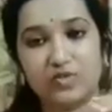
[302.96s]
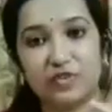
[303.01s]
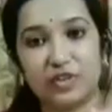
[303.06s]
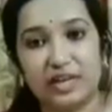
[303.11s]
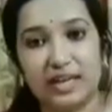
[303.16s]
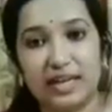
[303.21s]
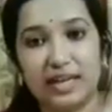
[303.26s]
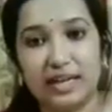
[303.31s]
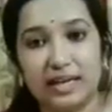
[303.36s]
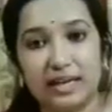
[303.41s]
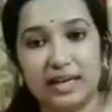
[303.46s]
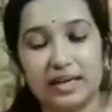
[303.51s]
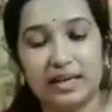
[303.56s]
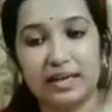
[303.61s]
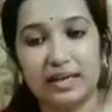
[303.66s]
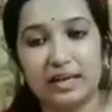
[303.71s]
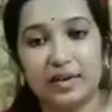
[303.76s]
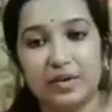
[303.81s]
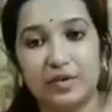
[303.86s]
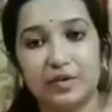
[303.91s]
feeling
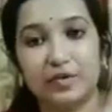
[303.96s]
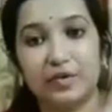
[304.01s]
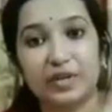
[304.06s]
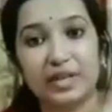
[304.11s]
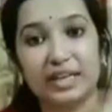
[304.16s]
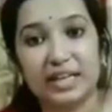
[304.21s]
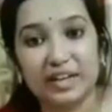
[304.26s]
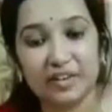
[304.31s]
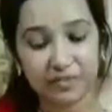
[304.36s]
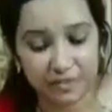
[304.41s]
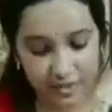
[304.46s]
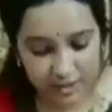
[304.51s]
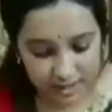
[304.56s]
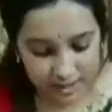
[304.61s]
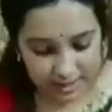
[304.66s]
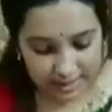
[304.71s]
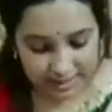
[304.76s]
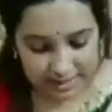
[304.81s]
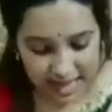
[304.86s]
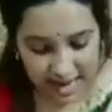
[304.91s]
relieved
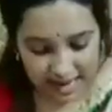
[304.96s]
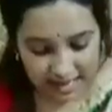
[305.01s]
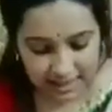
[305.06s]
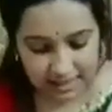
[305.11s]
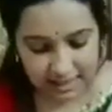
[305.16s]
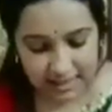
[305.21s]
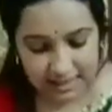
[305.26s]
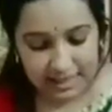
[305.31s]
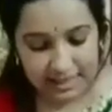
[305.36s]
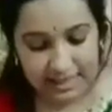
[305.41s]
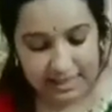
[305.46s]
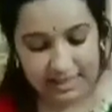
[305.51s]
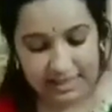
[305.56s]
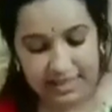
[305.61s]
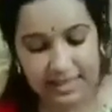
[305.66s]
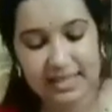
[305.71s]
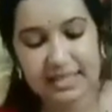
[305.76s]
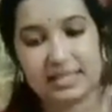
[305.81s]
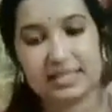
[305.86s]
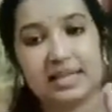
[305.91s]
that
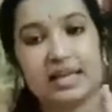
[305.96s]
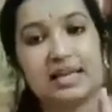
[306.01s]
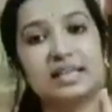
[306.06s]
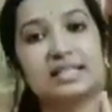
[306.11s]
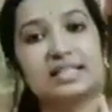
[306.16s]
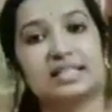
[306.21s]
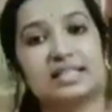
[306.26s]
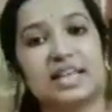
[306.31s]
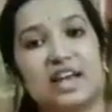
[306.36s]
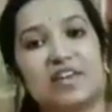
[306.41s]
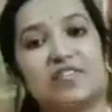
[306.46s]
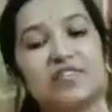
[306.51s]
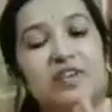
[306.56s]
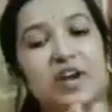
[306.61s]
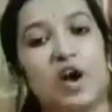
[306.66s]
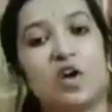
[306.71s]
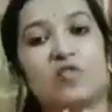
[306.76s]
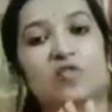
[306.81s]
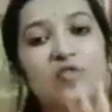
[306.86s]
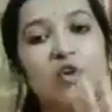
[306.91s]
he is safe
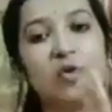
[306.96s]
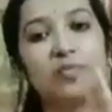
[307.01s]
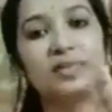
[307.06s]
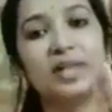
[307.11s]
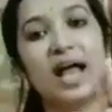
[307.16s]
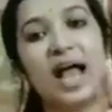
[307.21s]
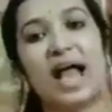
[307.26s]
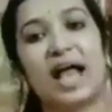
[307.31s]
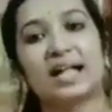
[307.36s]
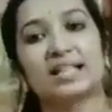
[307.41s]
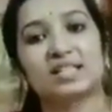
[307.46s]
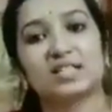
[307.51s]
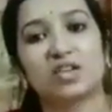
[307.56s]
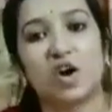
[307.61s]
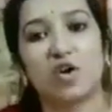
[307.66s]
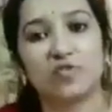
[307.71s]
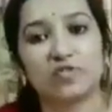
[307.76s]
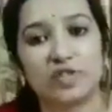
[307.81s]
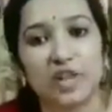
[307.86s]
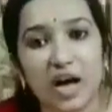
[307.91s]
now from the hands
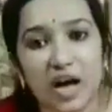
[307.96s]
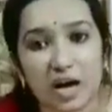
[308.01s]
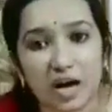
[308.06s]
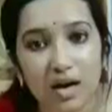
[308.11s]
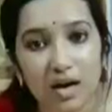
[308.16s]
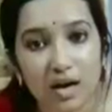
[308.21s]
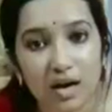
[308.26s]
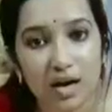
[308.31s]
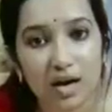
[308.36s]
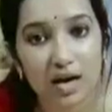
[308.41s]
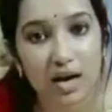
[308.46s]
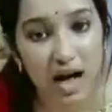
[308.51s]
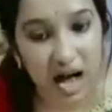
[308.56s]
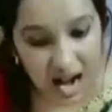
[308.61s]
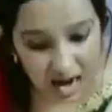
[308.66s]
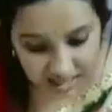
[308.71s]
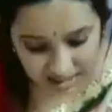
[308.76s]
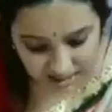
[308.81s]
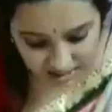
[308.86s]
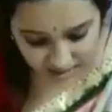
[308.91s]
of the
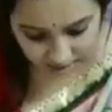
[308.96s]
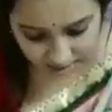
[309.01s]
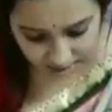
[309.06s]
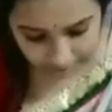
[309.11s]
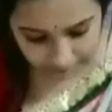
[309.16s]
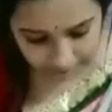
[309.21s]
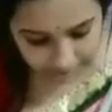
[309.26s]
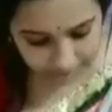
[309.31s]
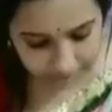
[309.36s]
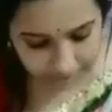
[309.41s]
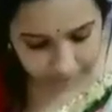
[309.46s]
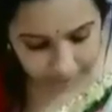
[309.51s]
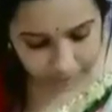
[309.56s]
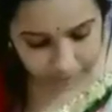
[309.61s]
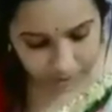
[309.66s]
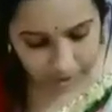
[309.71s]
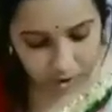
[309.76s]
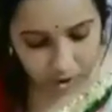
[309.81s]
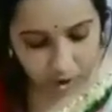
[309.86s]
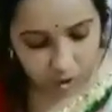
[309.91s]
hunter.
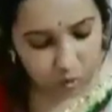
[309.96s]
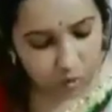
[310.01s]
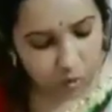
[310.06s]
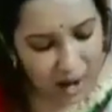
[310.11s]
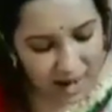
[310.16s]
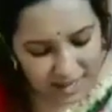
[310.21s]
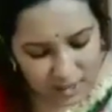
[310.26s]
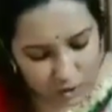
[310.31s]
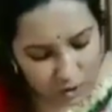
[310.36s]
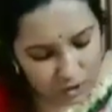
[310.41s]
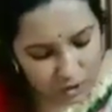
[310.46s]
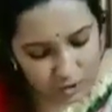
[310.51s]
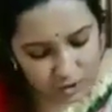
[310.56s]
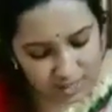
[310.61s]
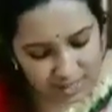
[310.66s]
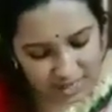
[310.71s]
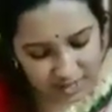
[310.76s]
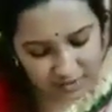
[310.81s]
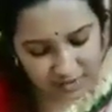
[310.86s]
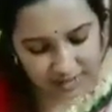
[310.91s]
Why don't you
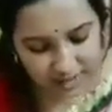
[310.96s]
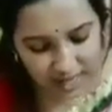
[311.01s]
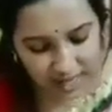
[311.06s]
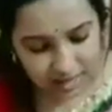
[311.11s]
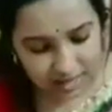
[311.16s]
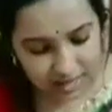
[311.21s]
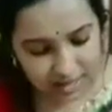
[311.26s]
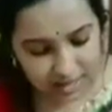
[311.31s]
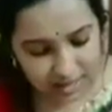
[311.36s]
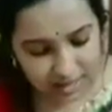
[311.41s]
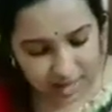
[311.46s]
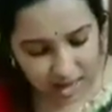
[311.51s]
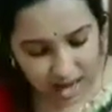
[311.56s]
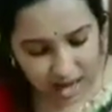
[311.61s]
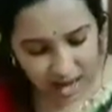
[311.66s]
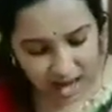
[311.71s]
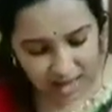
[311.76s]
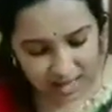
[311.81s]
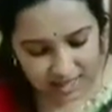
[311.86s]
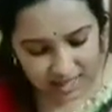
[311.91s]
stay with us?
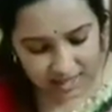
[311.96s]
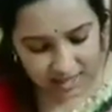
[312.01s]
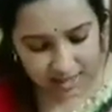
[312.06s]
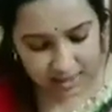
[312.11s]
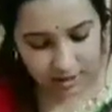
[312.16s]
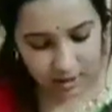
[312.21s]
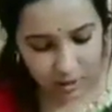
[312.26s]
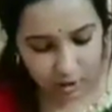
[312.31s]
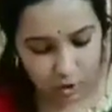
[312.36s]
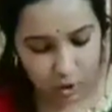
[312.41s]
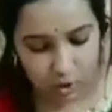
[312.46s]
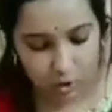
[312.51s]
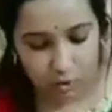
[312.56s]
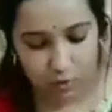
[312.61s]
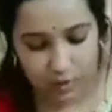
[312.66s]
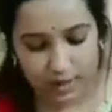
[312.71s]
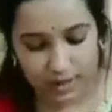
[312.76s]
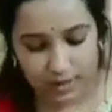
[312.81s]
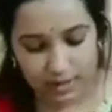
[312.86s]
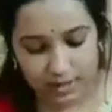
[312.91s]
asked the
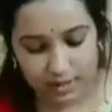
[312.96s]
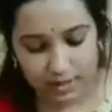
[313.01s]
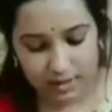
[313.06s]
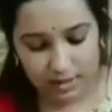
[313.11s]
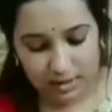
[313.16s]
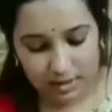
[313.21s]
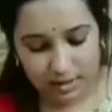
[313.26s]
tortoise.